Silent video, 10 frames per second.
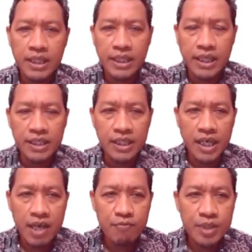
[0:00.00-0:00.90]
In the
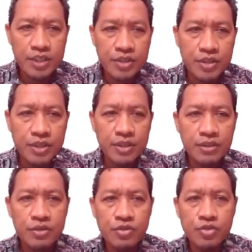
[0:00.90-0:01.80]
left
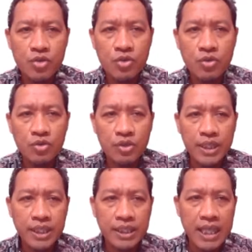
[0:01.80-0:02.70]
picture, show
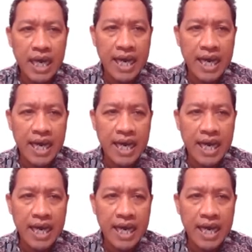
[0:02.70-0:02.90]
that